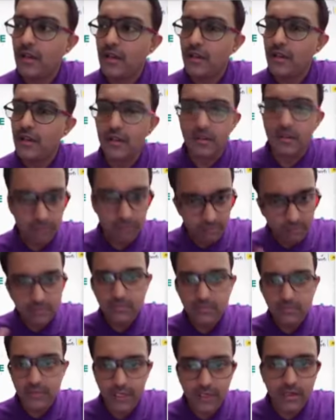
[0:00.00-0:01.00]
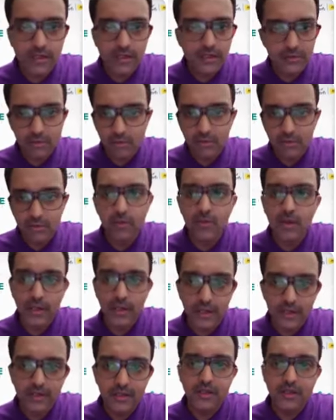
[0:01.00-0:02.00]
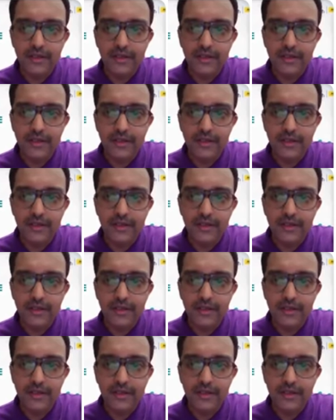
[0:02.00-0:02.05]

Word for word: uh, dear customer don't worry